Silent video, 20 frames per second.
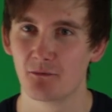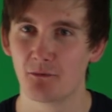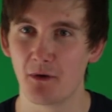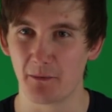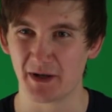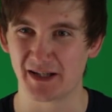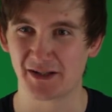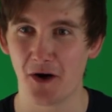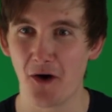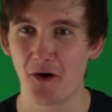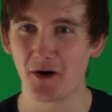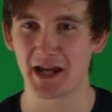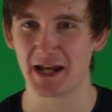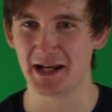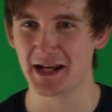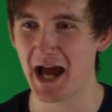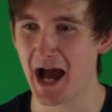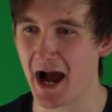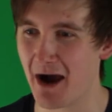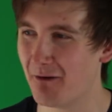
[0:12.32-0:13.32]
when we're
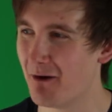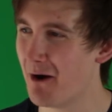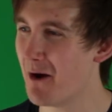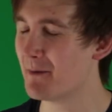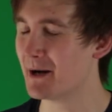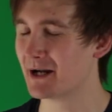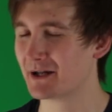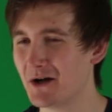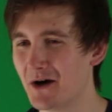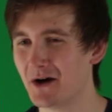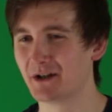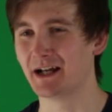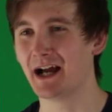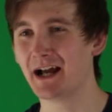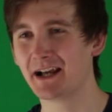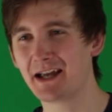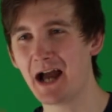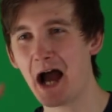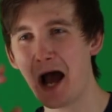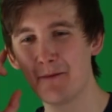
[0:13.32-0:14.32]
talking now, oh my god,
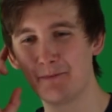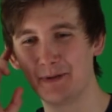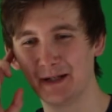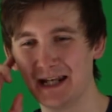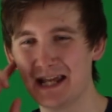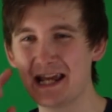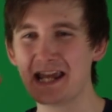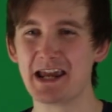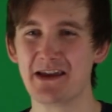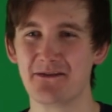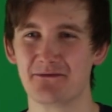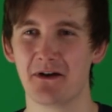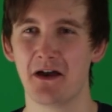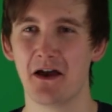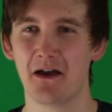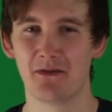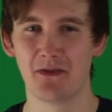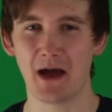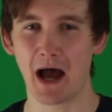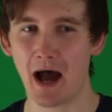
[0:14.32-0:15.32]
I can't believe
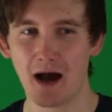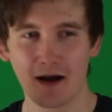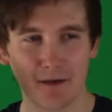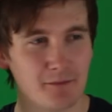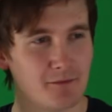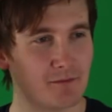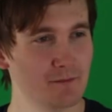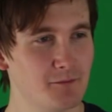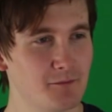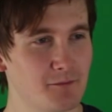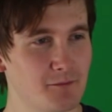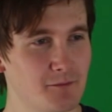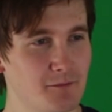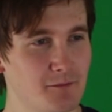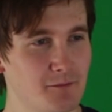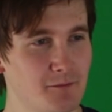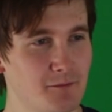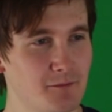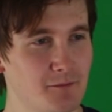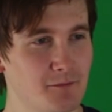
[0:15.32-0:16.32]
that
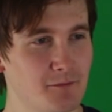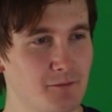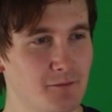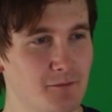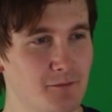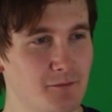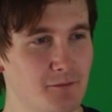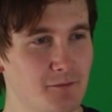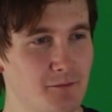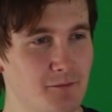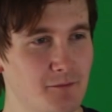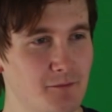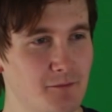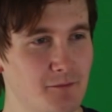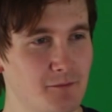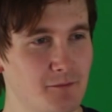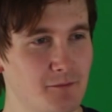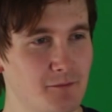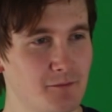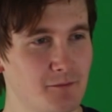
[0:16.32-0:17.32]
Floyd
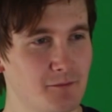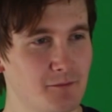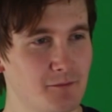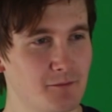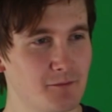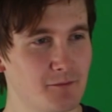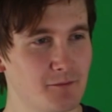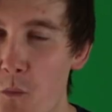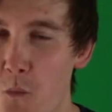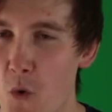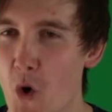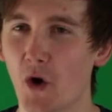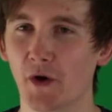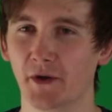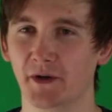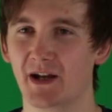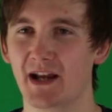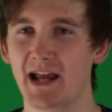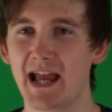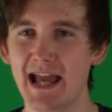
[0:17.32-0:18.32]
Mayweather
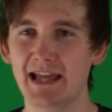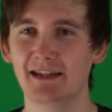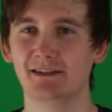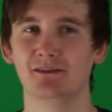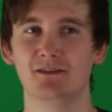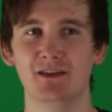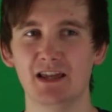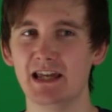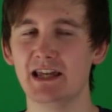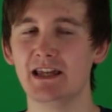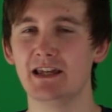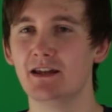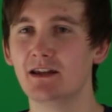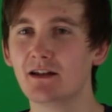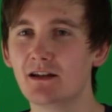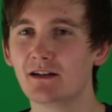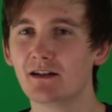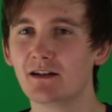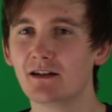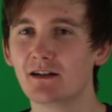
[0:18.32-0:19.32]
won in the
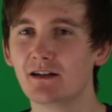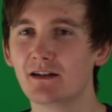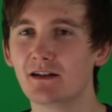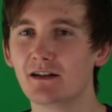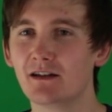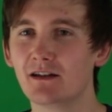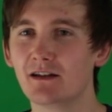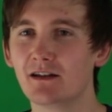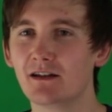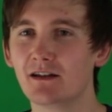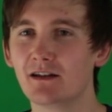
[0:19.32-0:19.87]
tenth